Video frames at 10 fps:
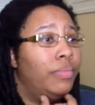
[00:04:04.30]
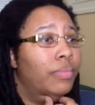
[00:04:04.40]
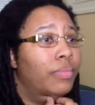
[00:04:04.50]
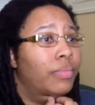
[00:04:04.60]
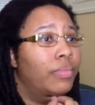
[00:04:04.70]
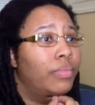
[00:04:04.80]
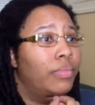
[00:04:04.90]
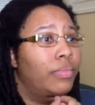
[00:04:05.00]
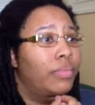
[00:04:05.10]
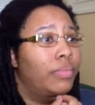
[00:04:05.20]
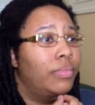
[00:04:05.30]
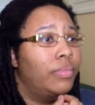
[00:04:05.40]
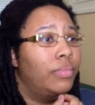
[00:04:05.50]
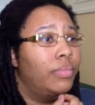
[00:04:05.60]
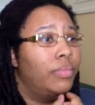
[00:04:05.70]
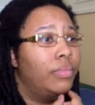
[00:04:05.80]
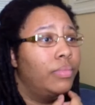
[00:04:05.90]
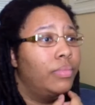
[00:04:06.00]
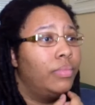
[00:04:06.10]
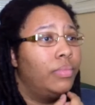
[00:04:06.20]

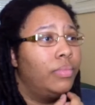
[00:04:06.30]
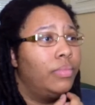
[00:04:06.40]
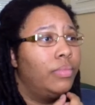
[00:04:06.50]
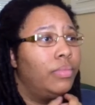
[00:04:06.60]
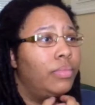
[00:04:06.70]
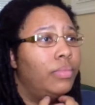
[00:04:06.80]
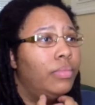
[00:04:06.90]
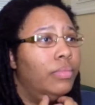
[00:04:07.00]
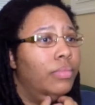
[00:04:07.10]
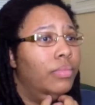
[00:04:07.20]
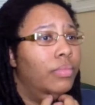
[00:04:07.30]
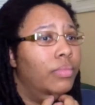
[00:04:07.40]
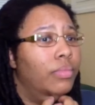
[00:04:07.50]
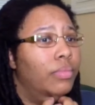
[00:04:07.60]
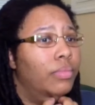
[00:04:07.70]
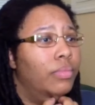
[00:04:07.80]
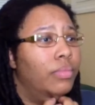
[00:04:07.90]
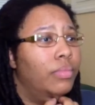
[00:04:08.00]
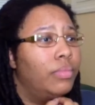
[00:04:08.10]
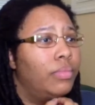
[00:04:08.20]

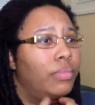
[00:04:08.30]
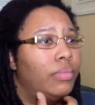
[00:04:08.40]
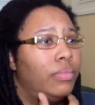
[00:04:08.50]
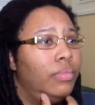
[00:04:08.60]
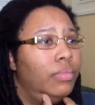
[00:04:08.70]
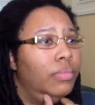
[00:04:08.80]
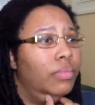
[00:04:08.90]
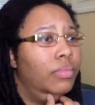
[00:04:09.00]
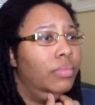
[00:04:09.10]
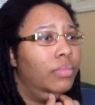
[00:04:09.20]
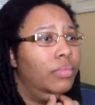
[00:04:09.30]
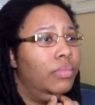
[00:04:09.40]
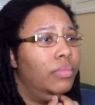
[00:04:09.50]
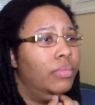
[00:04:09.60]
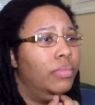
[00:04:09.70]
(silence)